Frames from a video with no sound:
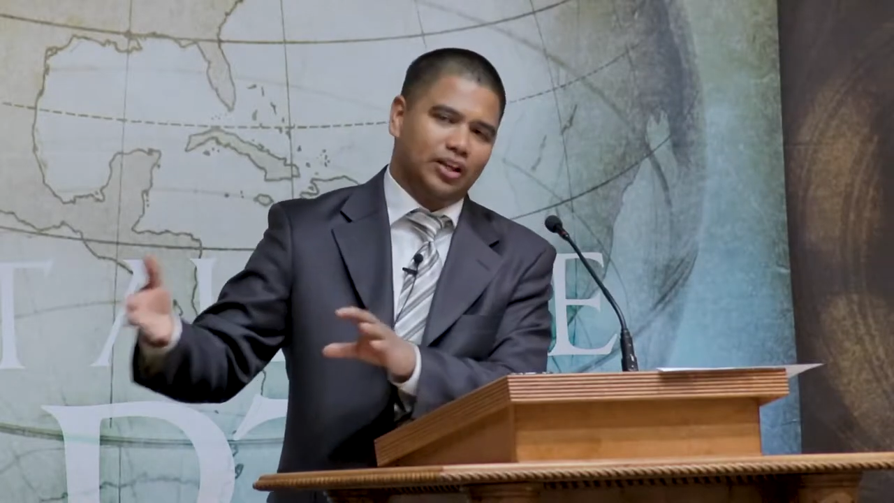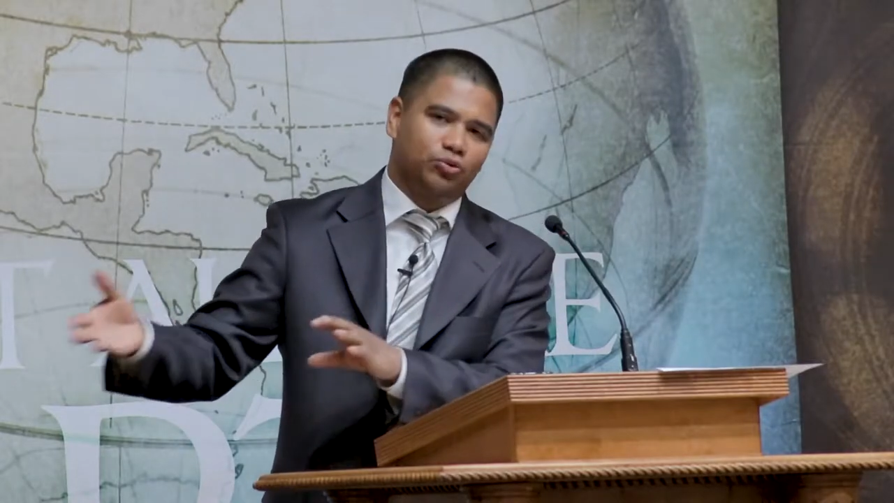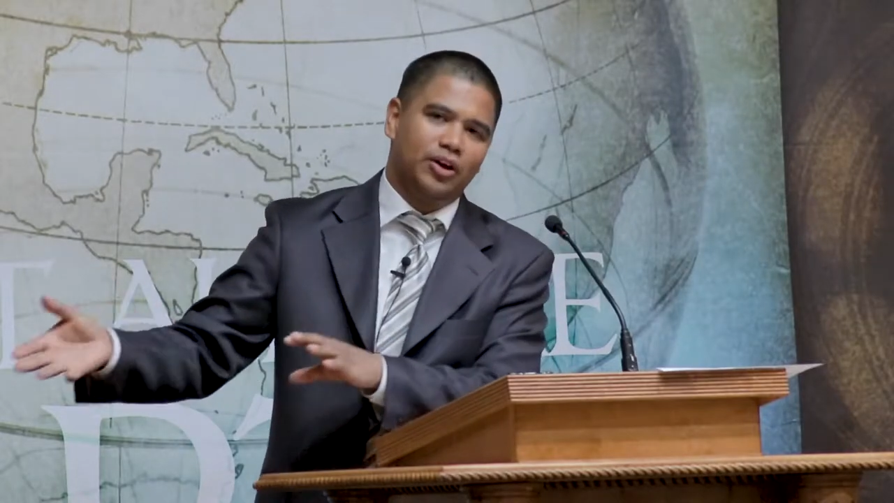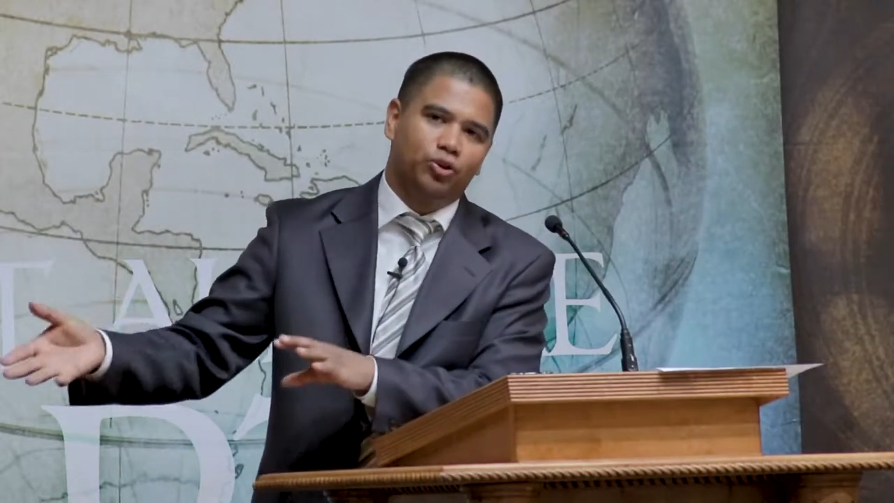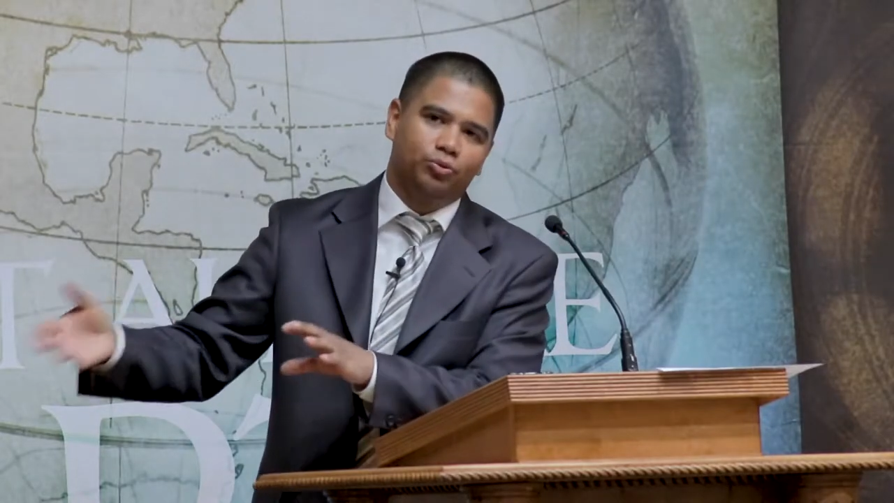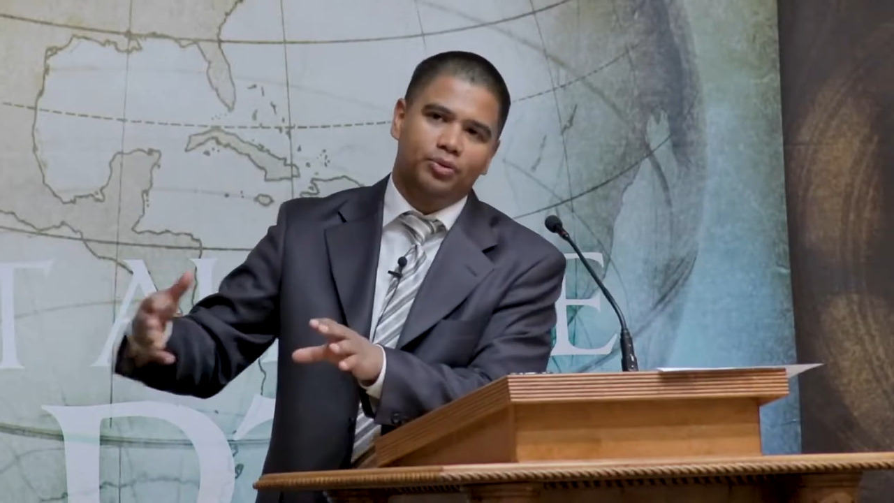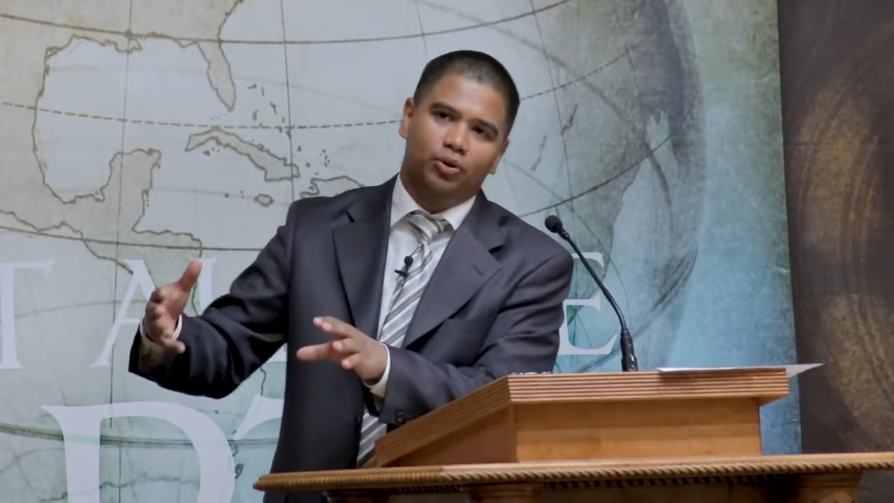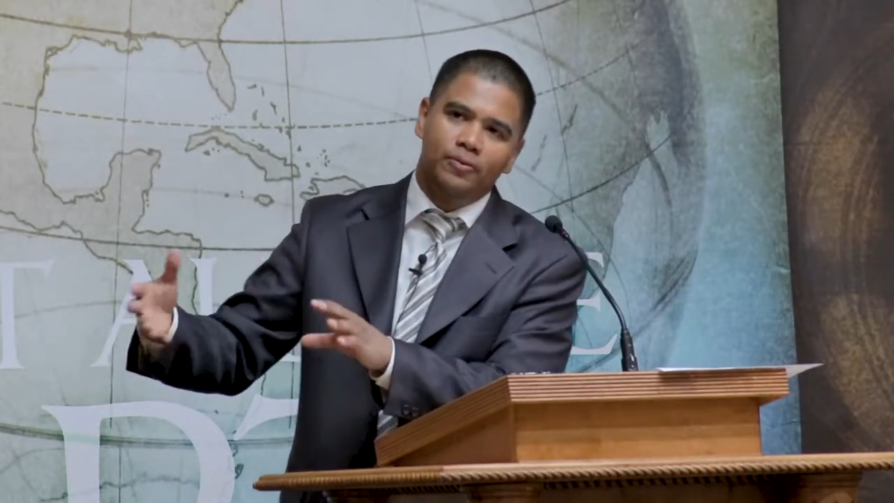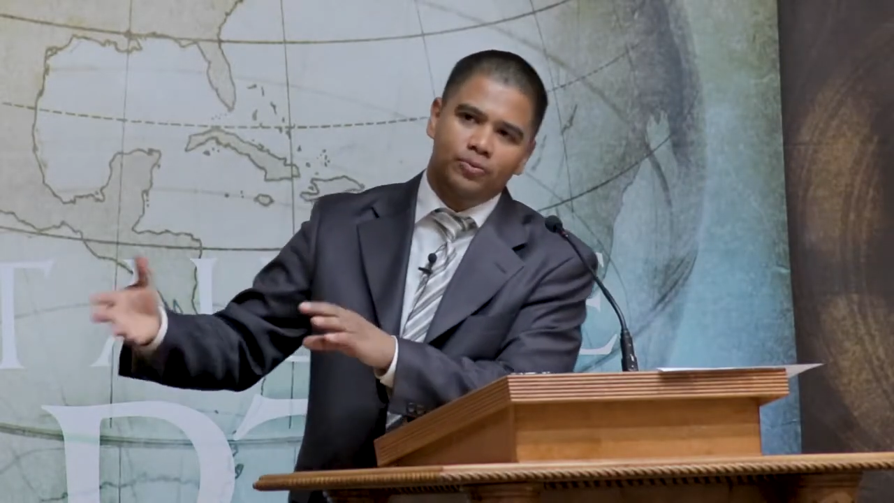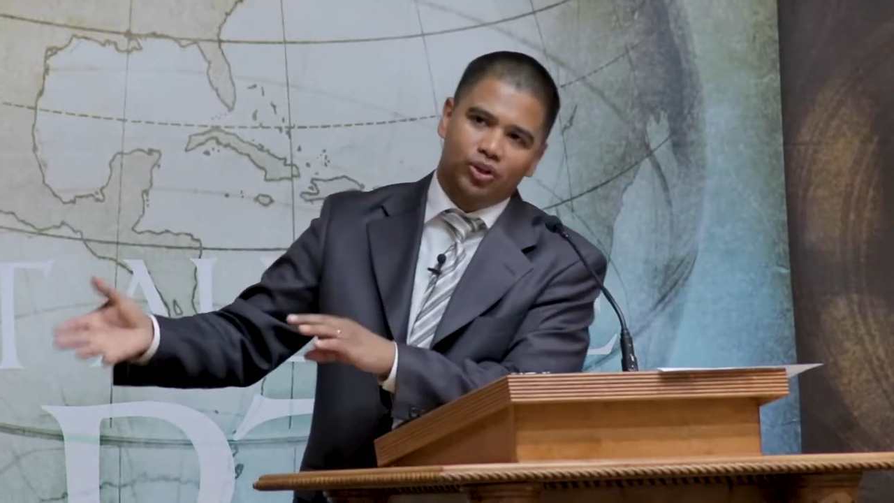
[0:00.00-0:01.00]
that's why those
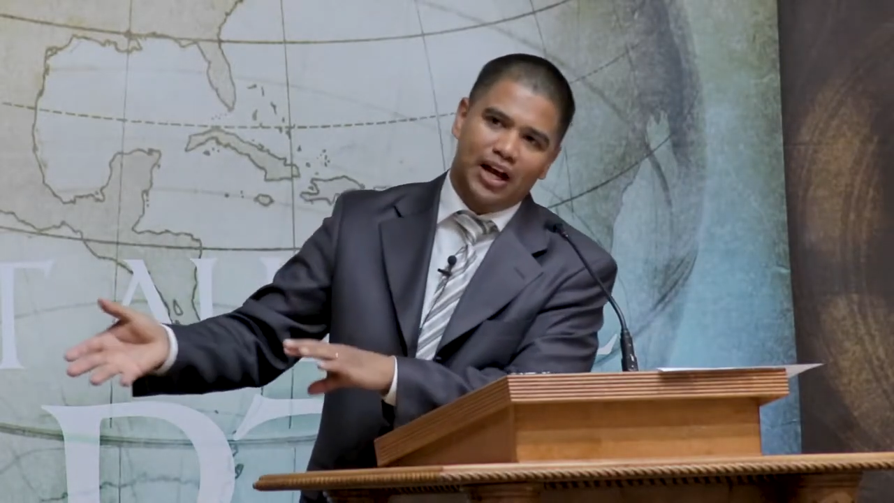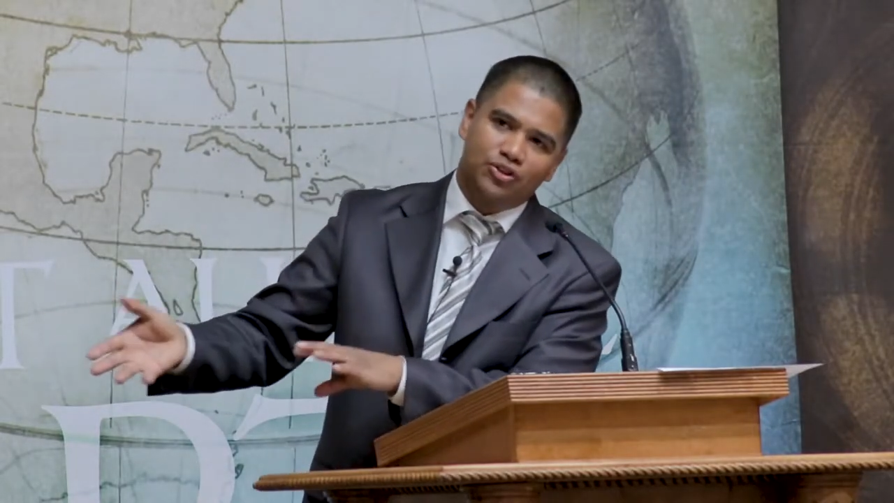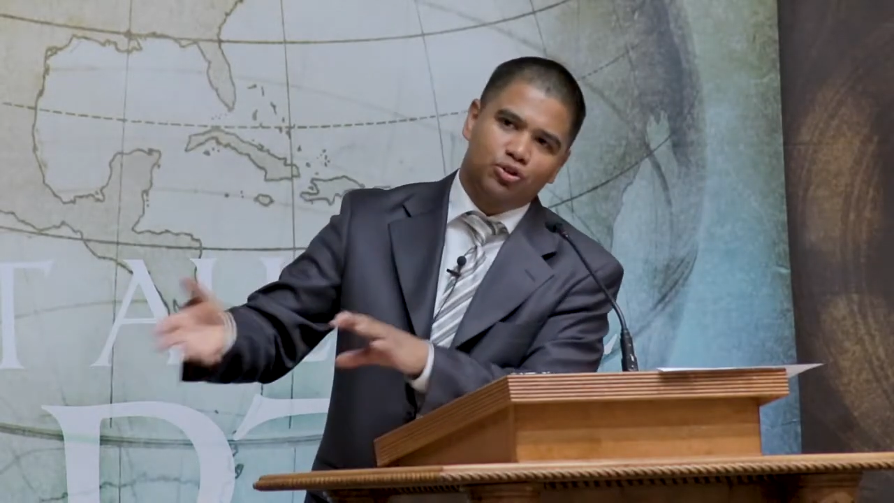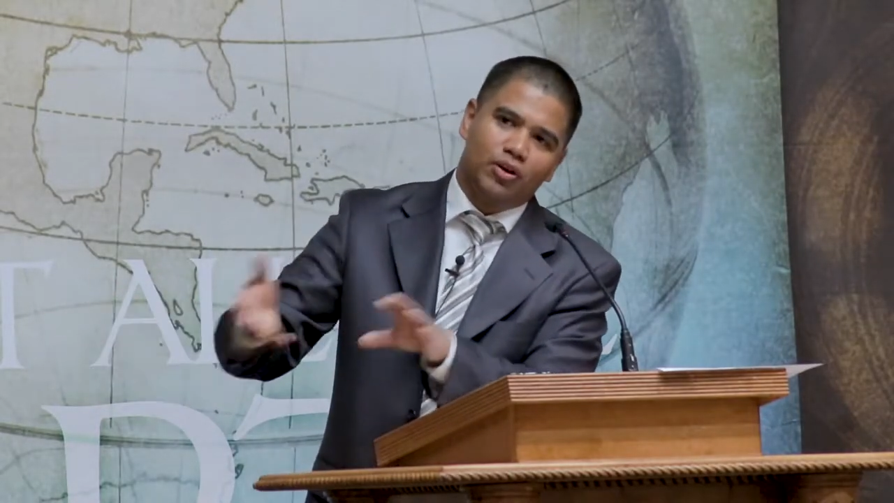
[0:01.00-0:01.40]
people did not